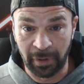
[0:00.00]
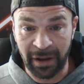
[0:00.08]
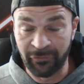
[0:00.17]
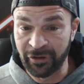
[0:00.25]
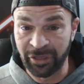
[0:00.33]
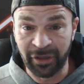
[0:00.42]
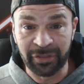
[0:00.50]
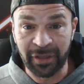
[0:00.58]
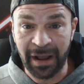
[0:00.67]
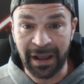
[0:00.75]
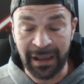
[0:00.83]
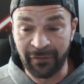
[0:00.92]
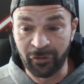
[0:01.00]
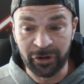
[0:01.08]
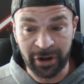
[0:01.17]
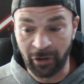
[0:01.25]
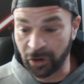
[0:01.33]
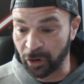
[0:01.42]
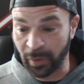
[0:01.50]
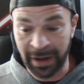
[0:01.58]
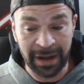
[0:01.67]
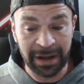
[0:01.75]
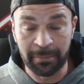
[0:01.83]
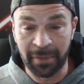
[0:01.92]
Everything that I ever tell you in
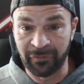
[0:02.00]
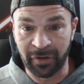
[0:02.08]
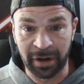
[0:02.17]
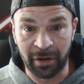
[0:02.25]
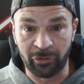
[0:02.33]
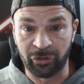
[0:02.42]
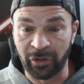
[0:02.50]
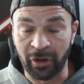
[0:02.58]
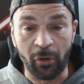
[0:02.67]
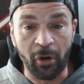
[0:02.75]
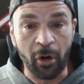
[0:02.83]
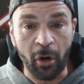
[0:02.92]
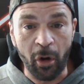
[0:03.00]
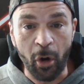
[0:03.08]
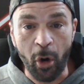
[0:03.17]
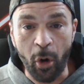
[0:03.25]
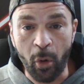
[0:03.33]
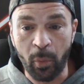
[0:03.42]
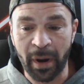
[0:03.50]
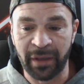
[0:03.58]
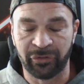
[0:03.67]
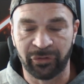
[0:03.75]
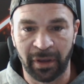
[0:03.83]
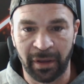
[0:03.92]
any of my videos, there are
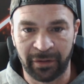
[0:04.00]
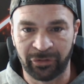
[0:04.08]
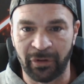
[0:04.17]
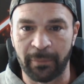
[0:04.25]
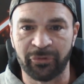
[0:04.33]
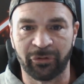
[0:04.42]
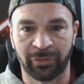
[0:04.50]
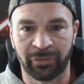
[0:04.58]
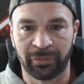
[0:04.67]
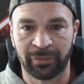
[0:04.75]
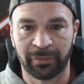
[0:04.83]
always exceptions.